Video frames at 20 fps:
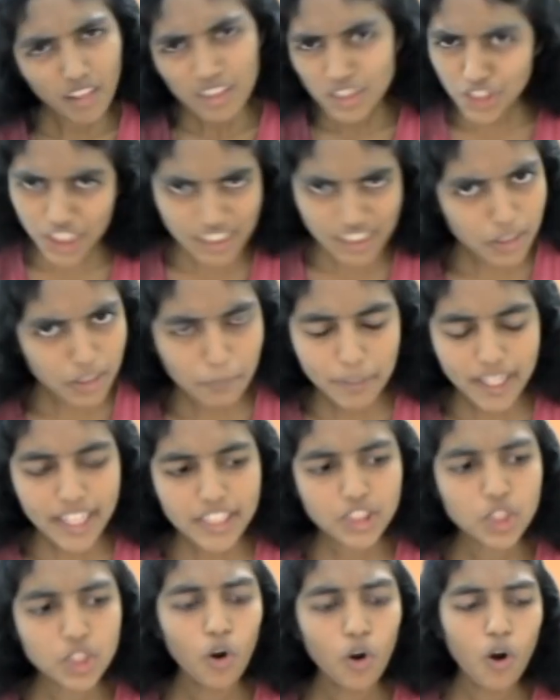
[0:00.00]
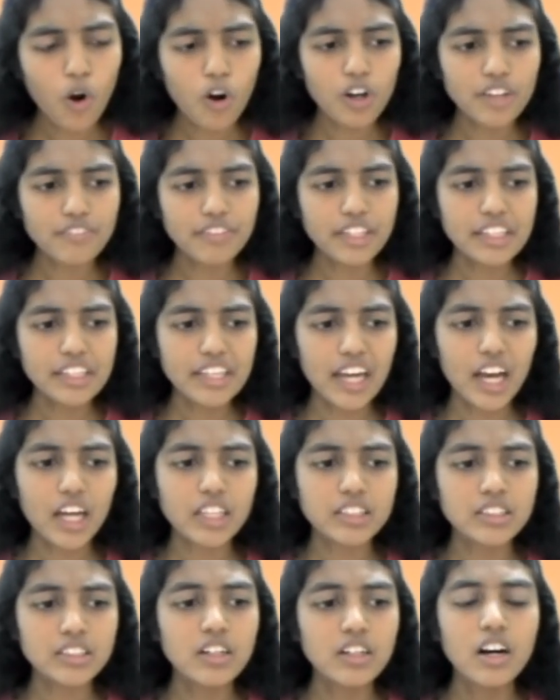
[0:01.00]
change the pH or we
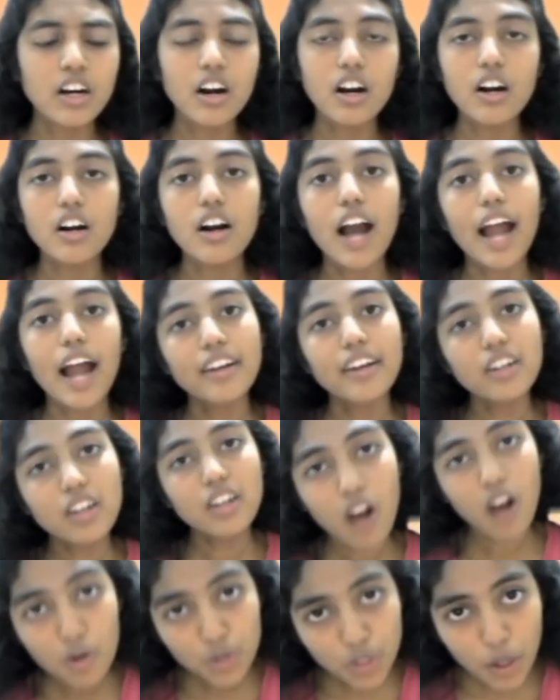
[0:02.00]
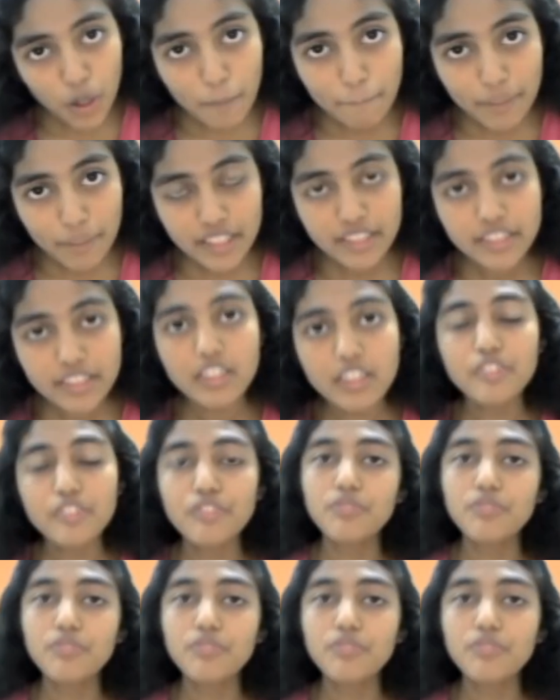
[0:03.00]
can add a out competitor